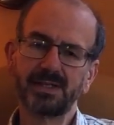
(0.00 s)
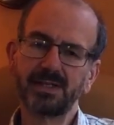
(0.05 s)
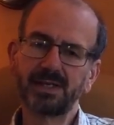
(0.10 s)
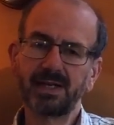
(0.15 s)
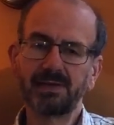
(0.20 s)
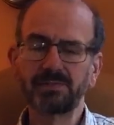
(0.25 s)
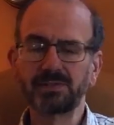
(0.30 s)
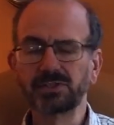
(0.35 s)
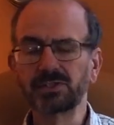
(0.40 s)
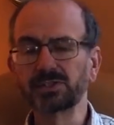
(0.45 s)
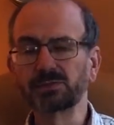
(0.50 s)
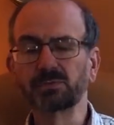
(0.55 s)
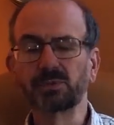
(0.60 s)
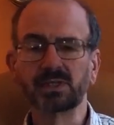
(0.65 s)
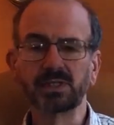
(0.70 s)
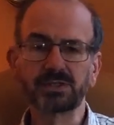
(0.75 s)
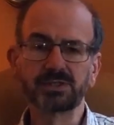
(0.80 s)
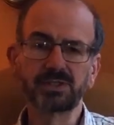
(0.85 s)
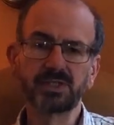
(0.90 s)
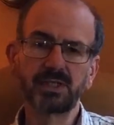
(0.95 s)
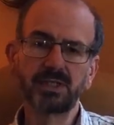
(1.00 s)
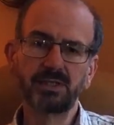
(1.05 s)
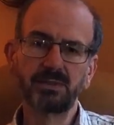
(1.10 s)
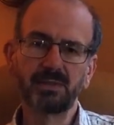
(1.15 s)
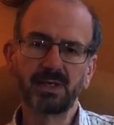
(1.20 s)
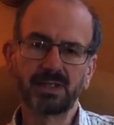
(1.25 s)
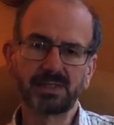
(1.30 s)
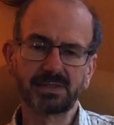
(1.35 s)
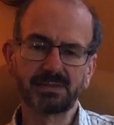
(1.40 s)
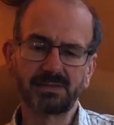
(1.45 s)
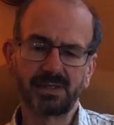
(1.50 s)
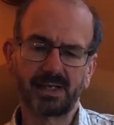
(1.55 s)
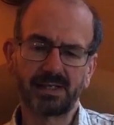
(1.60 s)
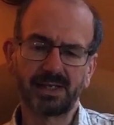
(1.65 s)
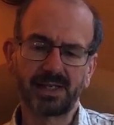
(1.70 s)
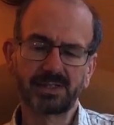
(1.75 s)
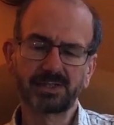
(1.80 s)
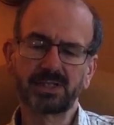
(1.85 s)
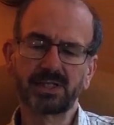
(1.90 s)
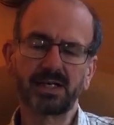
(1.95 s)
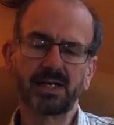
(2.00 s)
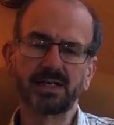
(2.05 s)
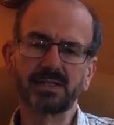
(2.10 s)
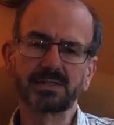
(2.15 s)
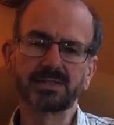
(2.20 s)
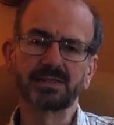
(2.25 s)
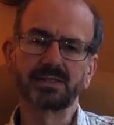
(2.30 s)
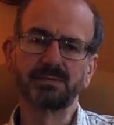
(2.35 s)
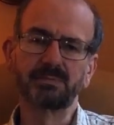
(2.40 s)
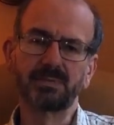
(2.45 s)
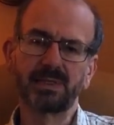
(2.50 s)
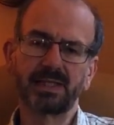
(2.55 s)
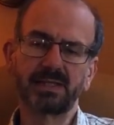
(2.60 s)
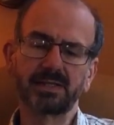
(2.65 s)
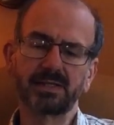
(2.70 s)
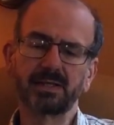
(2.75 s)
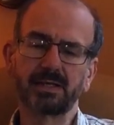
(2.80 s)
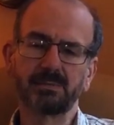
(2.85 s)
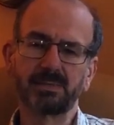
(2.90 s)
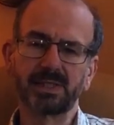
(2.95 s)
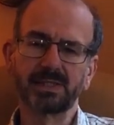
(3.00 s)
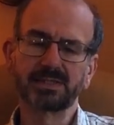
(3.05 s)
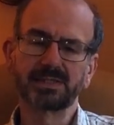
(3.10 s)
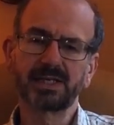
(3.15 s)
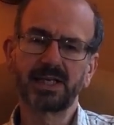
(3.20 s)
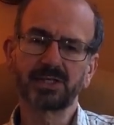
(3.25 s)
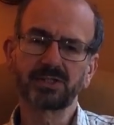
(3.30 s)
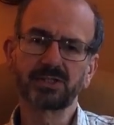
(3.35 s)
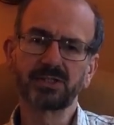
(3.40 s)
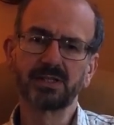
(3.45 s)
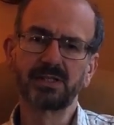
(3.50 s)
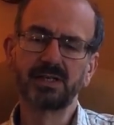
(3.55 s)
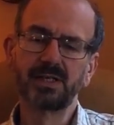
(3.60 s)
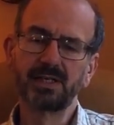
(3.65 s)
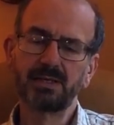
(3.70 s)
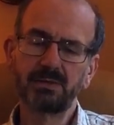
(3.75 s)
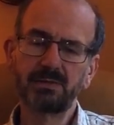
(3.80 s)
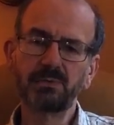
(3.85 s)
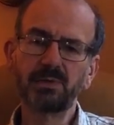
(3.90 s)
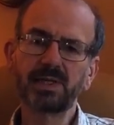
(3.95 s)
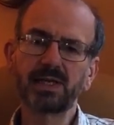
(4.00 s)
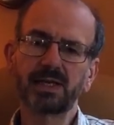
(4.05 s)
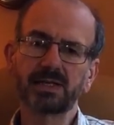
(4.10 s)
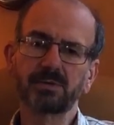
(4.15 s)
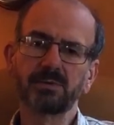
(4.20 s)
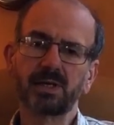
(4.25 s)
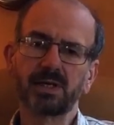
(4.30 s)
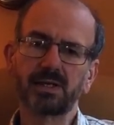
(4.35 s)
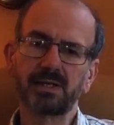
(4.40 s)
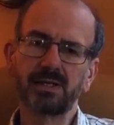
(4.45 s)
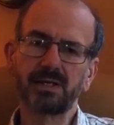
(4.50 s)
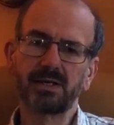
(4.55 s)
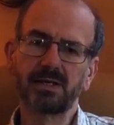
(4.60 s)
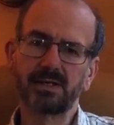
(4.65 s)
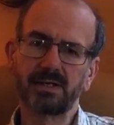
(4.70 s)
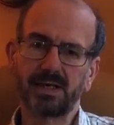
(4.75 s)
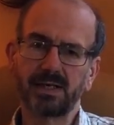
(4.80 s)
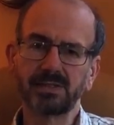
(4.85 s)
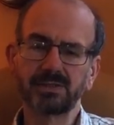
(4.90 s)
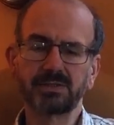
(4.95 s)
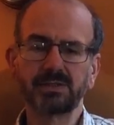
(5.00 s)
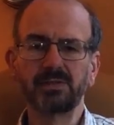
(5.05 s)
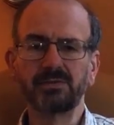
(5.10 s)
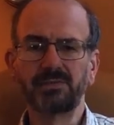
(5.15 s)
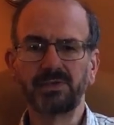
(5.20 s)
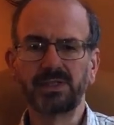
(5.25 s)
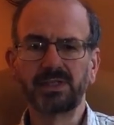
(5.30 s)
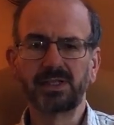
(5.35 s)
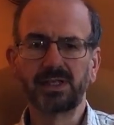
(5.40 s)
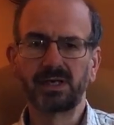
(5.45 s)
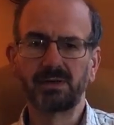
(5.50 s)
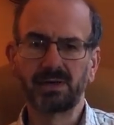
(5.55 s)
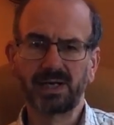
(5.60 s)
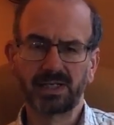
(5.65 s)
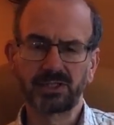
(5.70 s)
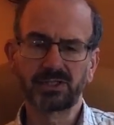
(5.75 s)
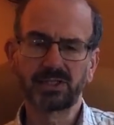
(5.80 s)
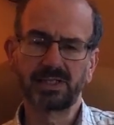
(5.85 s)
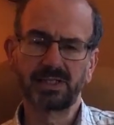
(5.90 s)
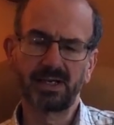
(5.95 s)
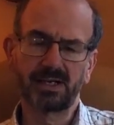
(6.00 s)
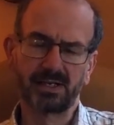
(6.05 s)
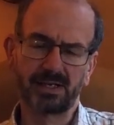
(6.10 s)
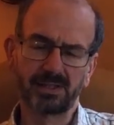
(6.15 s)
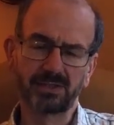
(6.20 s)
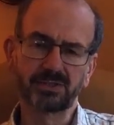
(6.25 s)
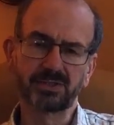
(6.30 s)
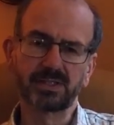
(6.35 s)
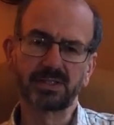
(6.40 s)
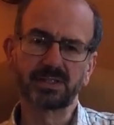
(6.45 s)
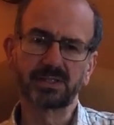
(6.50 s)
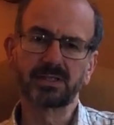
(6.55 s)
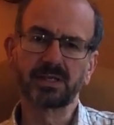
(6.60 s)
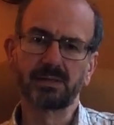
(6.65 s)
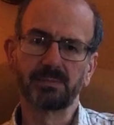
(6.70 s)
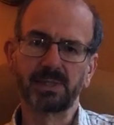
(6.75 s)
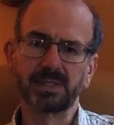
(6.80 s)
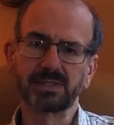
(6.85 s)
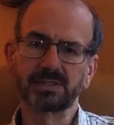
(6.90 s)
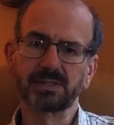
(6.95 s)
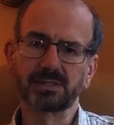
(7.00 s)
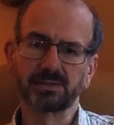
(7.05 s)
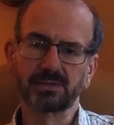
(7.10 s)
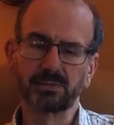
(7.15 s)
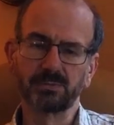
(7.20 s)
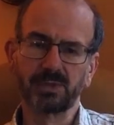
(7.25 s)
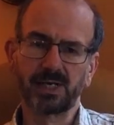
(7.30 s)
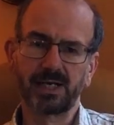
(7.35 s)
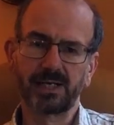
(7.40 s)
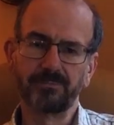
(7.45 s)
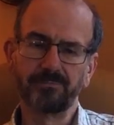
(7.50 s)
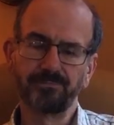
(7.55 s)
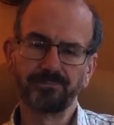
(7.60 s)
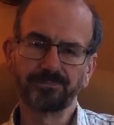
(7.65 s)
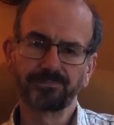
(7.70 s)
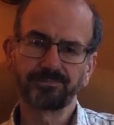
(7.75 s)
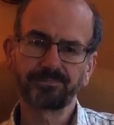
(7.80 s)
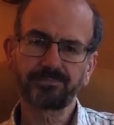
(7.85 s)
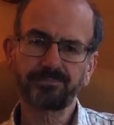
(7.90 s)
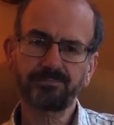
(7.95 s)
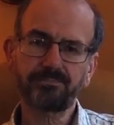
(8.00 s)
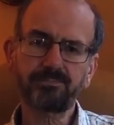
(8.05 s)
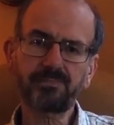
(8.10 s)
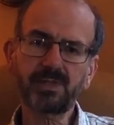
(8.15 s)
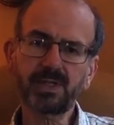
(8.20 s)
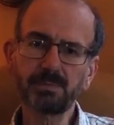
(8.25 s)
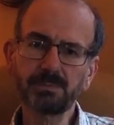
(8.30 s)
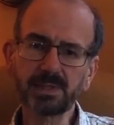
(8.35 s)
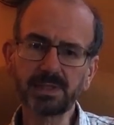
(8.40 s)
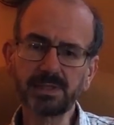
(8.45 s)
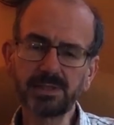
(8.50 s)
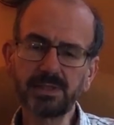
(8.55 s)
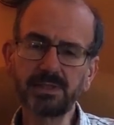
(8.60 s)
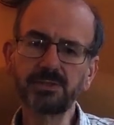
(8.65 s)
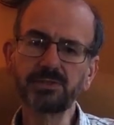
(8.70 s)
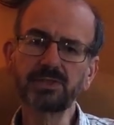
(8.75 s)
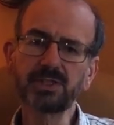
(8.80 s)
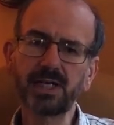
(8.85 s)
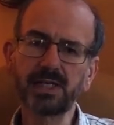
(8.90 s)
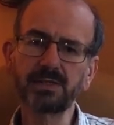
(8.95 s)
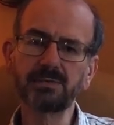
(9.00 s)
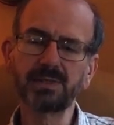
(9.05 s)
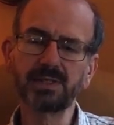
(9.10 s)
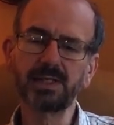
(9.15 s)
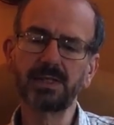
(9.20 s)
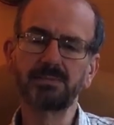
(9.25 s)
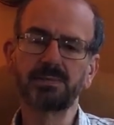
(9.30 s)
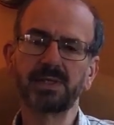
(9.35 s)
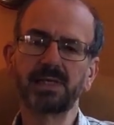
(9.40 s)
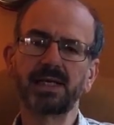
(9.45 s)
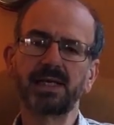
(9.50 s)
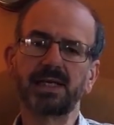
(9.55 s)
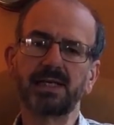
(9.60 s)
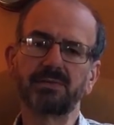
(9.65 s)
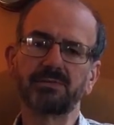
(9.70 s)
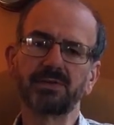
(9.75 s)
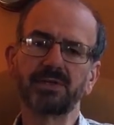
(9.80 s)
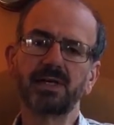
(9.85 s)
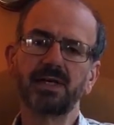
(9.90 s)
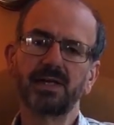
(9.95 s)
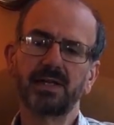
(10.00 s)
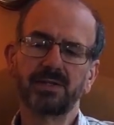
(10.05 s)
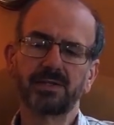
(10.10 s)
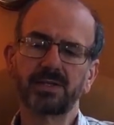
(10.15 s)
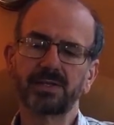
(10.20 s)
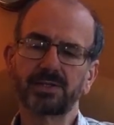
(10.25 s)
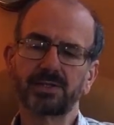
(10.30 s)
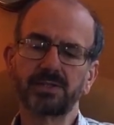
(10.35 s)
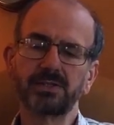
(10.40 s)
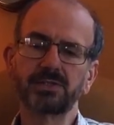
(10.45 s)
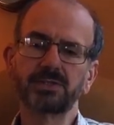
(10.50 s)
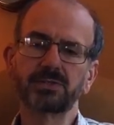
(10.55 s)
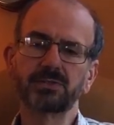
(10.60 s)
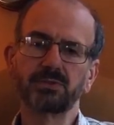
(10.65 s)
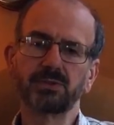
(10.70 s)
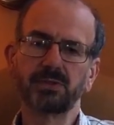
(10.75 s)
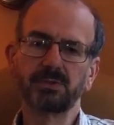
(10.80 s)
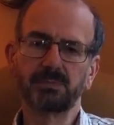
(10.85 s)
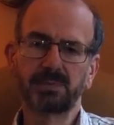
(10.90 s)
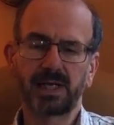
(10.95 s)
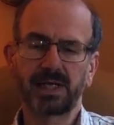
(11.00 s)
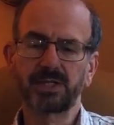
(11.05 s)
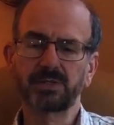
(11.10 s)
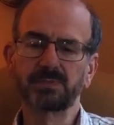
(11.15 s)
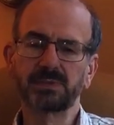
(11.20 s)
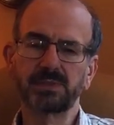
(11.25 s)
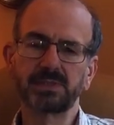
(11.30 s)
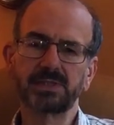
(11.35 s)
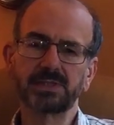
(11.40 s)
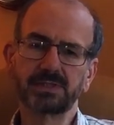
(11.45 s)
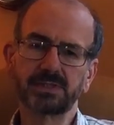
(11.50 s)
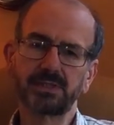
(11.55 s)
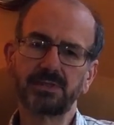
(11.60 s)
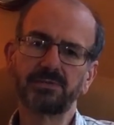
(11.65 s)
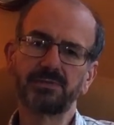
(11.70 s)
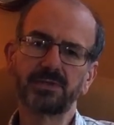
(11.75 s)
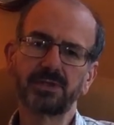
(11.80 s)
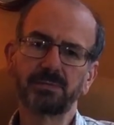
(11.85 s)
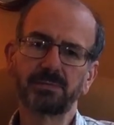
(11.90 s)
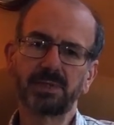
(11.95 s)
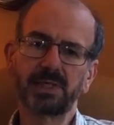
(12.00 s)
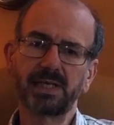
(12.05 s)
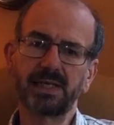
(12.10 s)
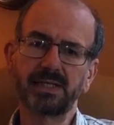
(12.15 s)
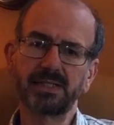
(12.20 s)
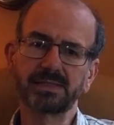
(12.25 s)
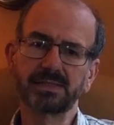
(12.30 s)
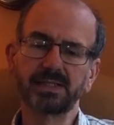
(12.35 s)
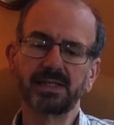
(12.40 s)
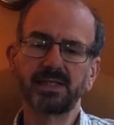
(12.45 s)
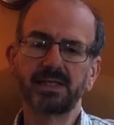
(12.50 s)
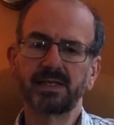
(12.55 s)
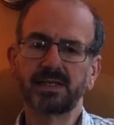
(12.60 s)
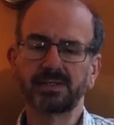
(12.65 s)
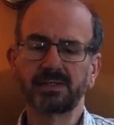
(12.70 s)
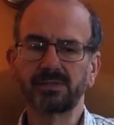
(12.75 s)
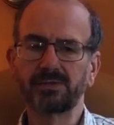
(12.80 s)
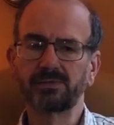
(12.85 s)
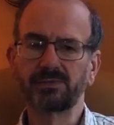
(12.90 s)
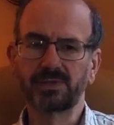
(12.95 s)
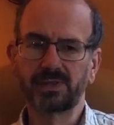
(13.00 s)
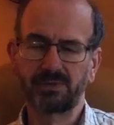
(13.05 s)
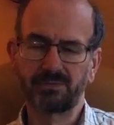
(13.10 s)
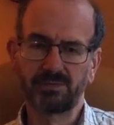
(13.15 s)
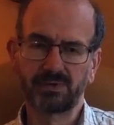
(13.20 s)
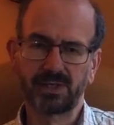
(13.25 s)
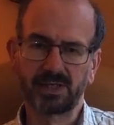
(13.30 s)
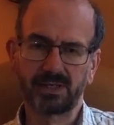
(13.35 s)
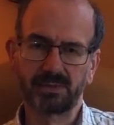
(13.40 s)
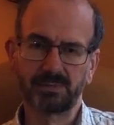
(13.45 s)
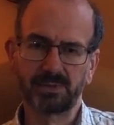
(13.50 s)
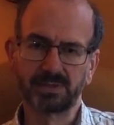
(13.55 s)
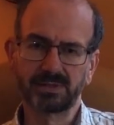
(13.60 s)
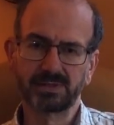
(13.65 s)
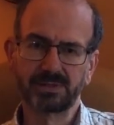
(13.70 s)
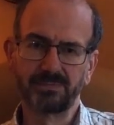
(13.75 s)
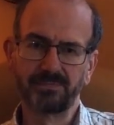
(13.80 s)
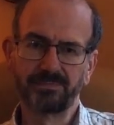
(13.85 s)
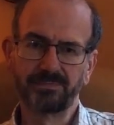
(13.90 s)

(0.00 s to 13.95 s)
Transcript: If there's just 1 or 2, I'll actually answer them in the comments section. If we get quite a lot, I'll do a video actually answering the comments along the way. But I do genuinely believe that good swarm management is good for the bees and good for the environment.